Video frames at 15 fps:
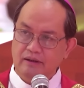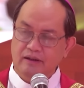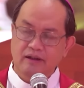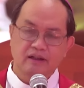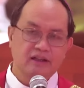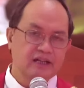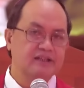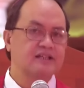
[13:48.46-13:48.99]

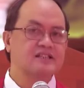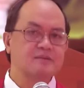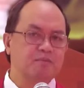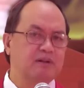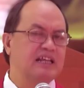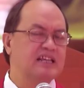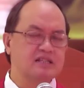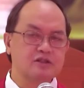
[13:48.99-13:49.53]
Let us
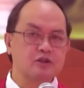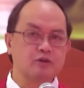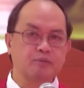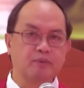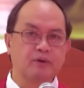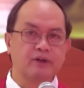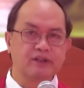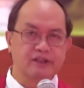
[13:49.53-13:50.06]
please
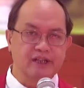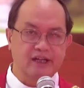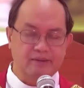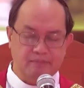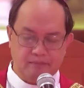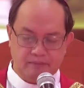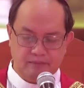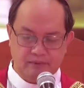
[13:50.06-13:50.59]
support
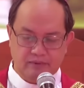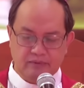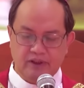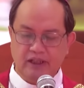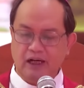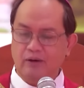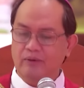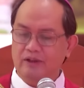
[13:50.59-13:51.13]
them with
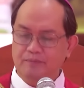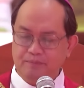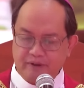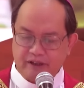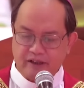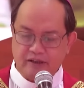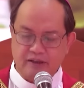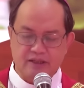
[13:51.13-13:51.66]
our
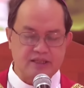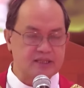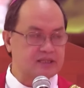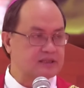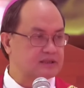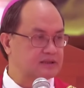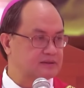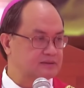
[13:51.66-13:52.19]

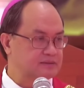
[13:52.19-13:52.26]
prayers.